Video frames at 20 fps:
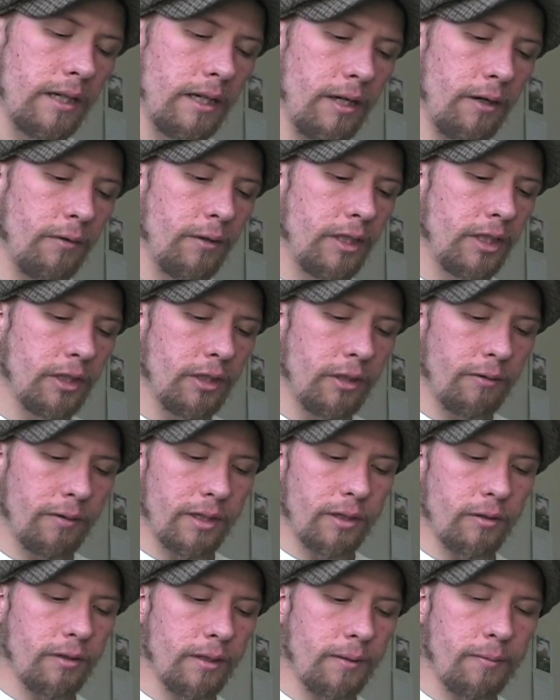I originally
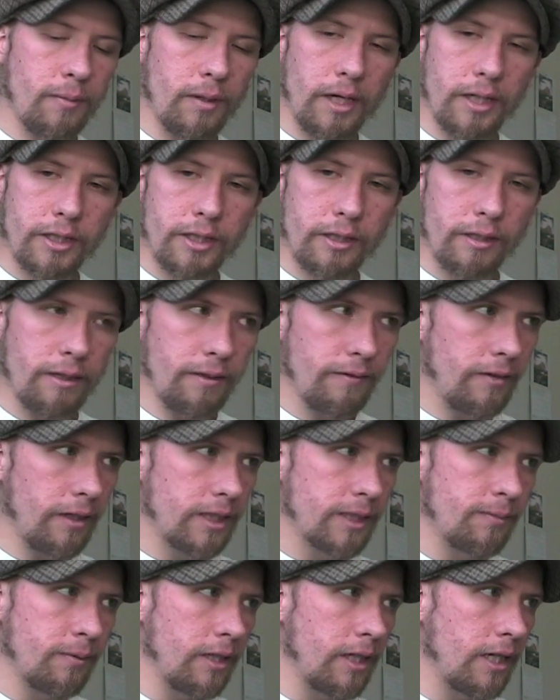recorded the project of
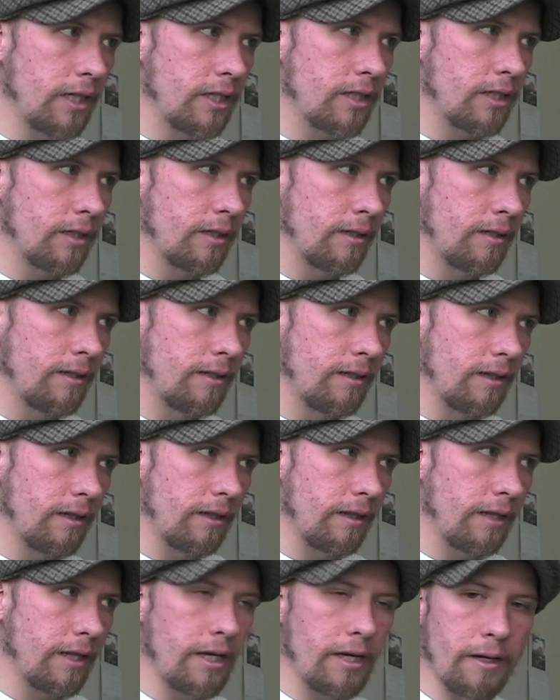explanation
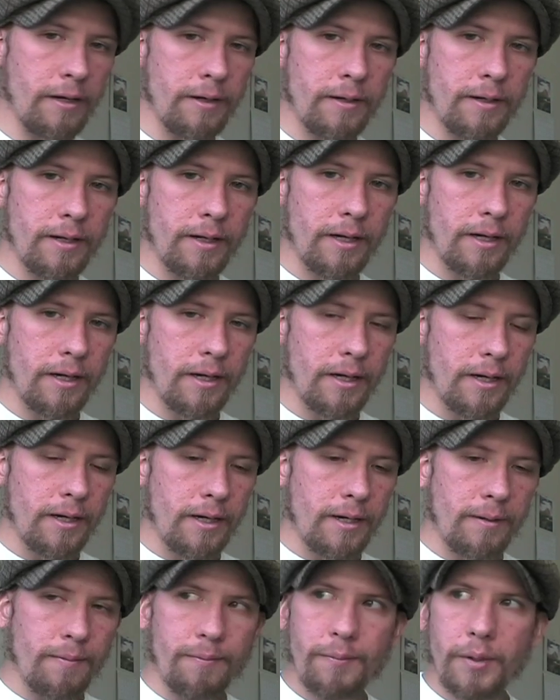then,
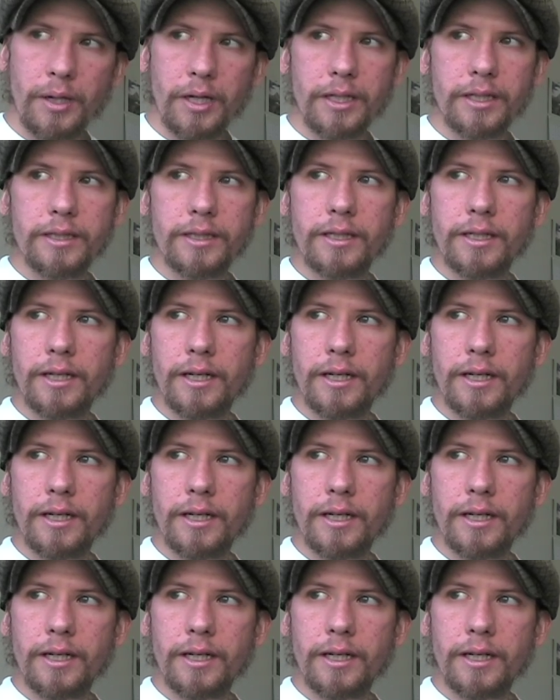but